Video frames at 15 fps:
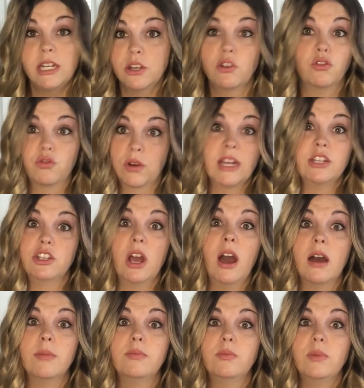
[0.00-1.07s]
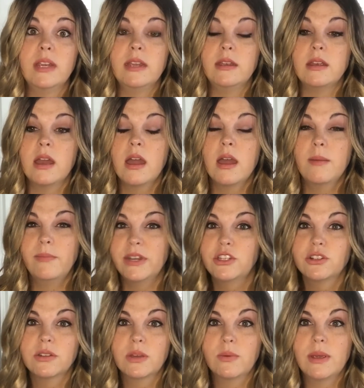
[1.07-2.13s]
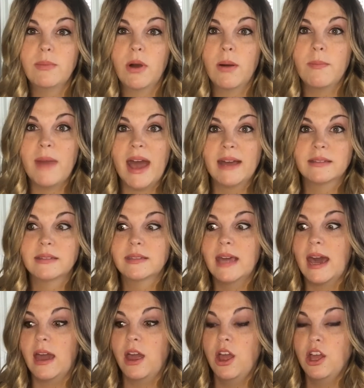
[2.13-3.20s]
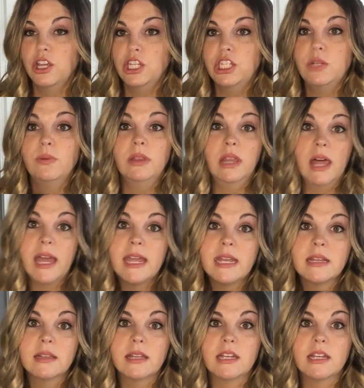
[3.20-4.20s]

did a great job. We made sure that we bought masks that she would like.